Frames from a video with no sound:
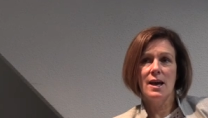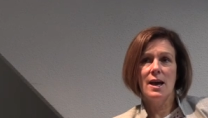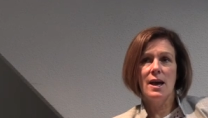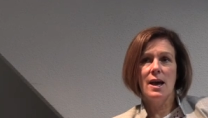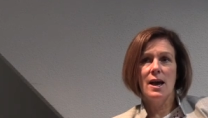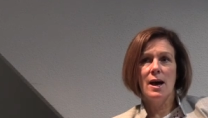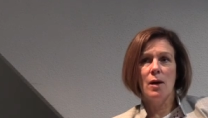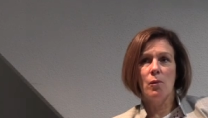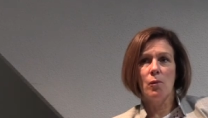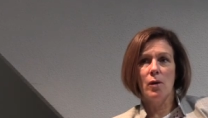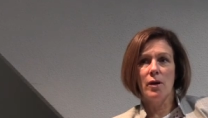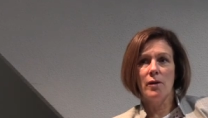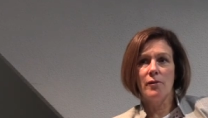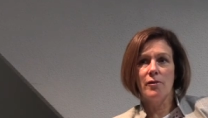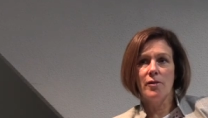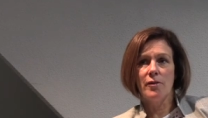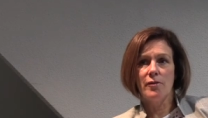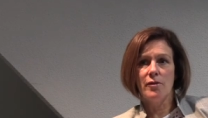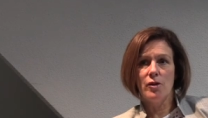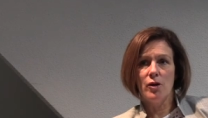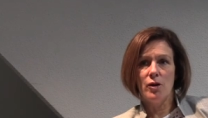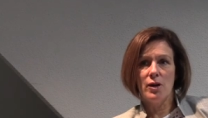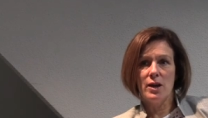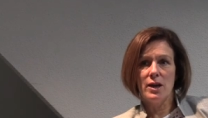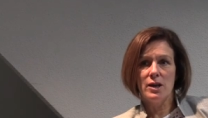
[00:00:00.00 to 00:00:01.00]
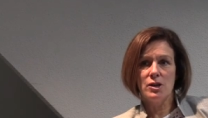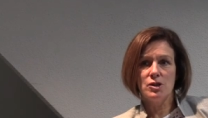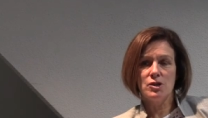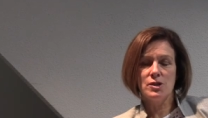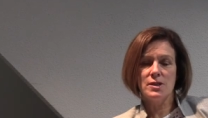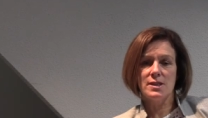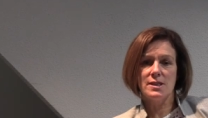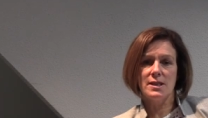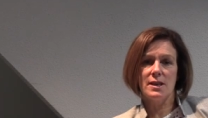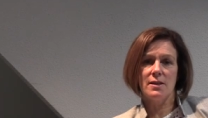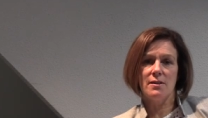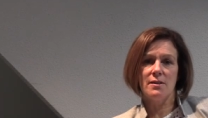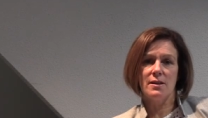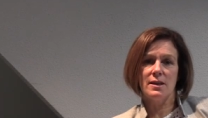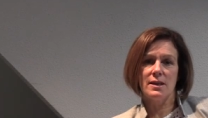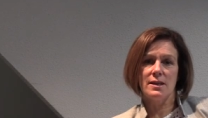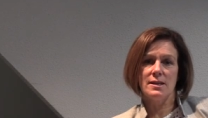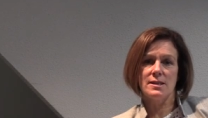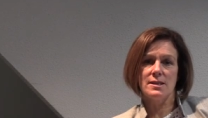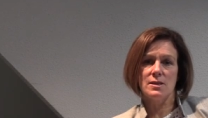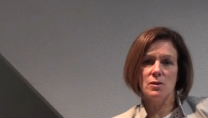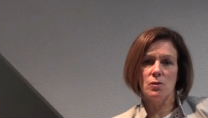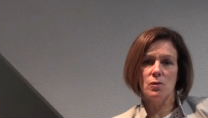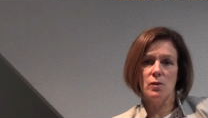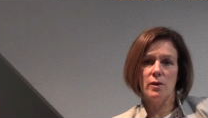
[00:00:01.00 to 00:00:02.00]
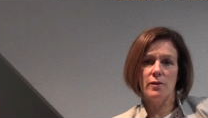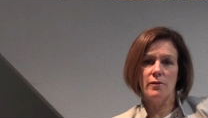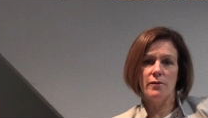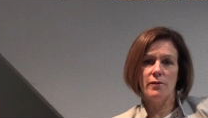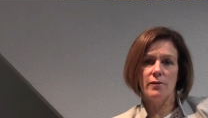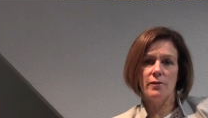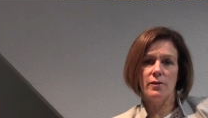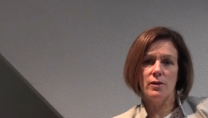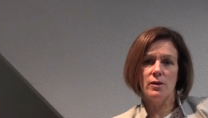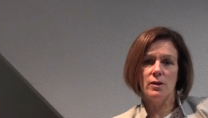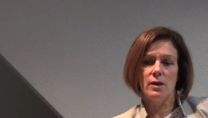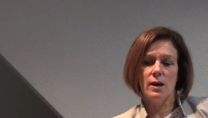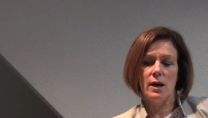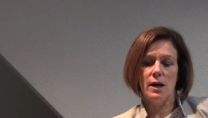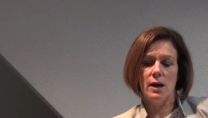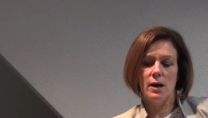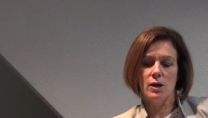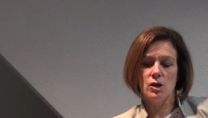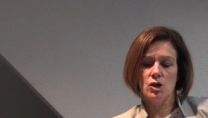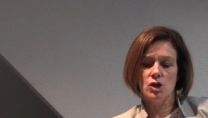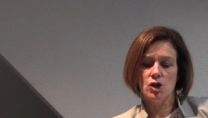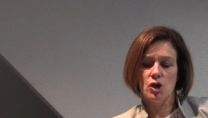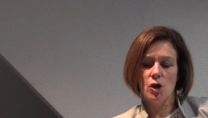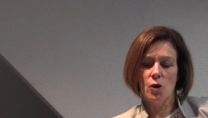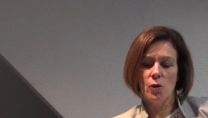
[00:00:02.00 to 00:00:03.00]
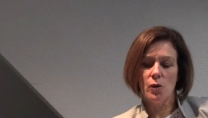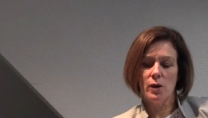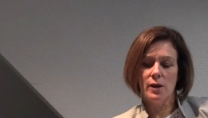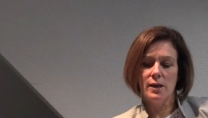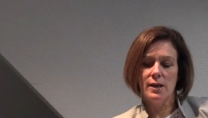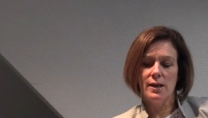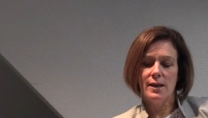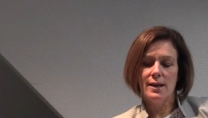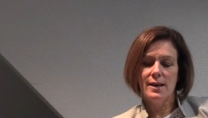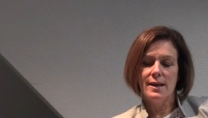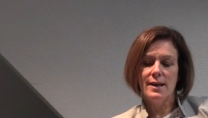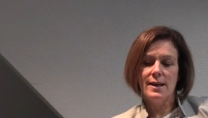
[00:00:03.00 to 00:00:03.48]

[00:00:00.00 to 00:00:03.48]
And one of the very interesting things that we've um, shown